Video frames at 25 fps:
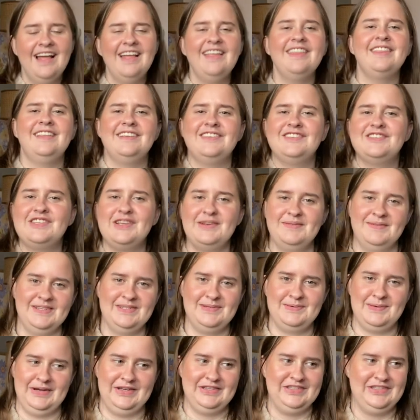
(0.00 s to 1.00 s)
That's so
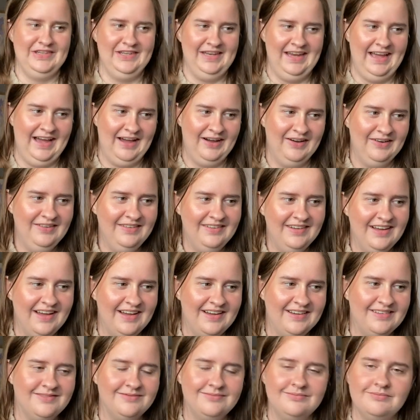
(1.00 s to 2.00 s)
much pressure now.
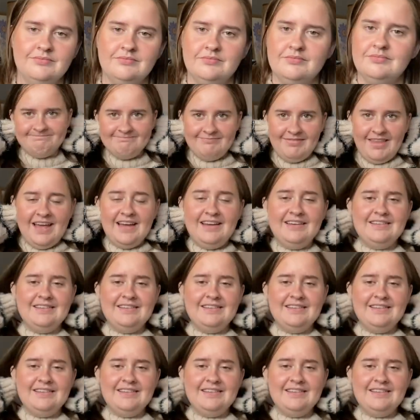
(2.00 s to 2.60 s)
That